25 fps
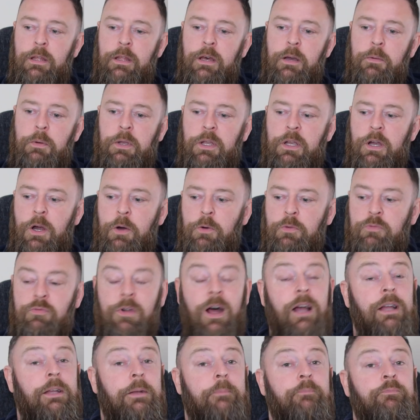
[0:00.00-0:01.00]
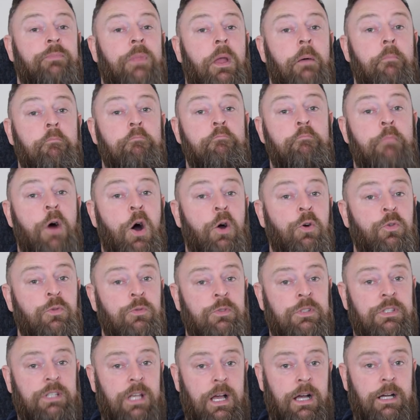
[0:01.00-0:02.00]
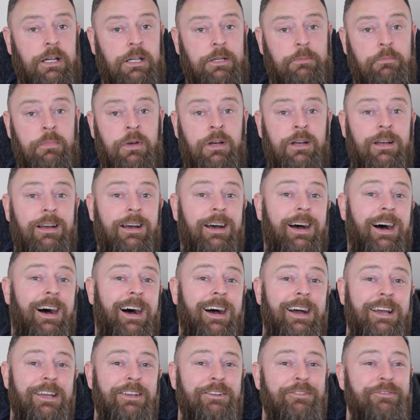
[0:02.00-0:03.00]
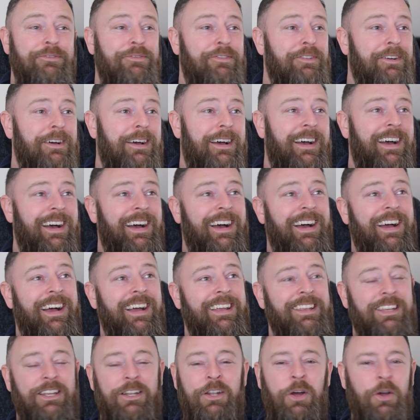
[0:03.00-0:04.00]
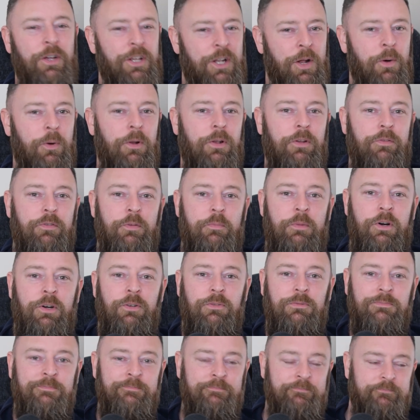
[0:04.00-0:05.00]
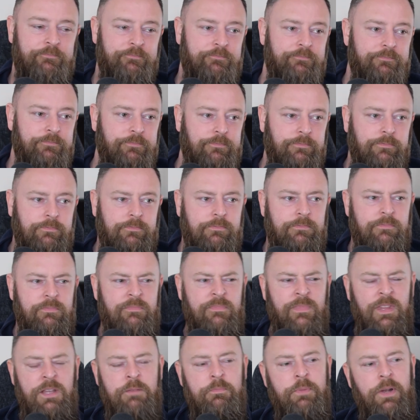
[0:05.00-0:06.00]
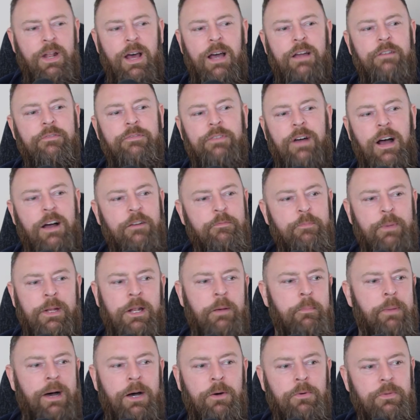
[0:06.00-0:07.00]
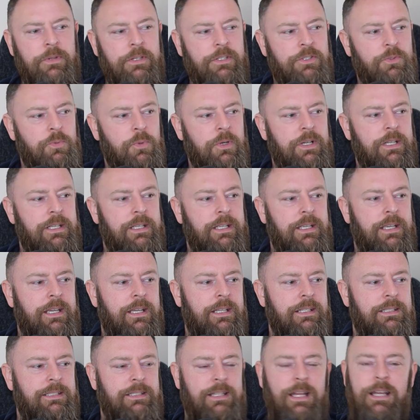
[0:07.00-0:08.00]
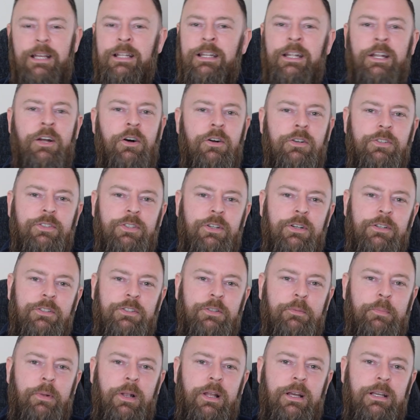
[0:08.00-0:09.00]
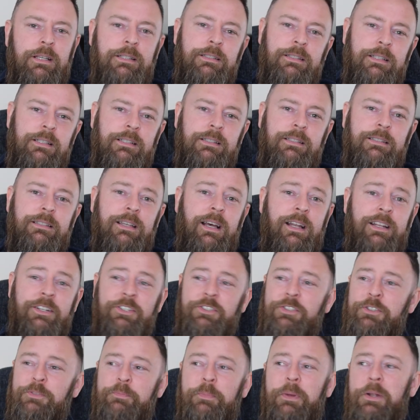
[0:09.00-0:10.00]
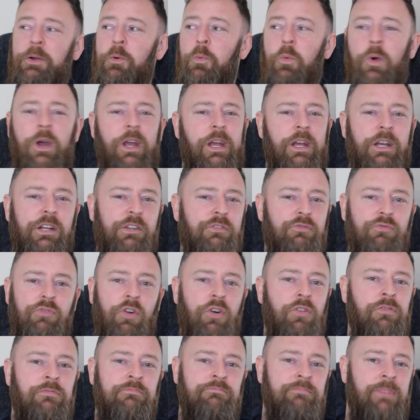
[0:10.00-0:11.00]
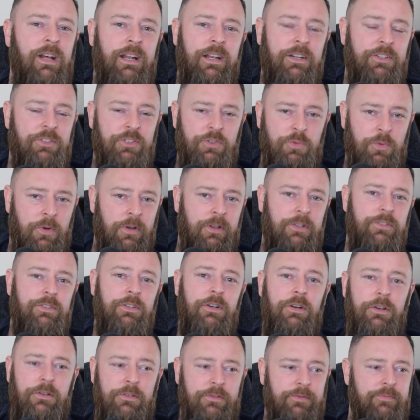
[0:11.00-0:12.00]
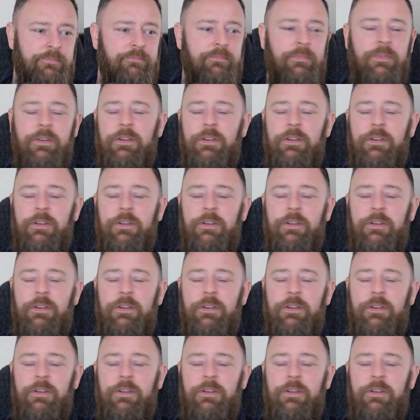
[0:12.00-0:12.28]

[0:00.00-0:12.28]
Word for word: There we go. Right. Moan time. I've, you know, you know, I love a moan but I've I've been about this week, staying in all sorts of places, and it's just been a weird run, and I just want to sort of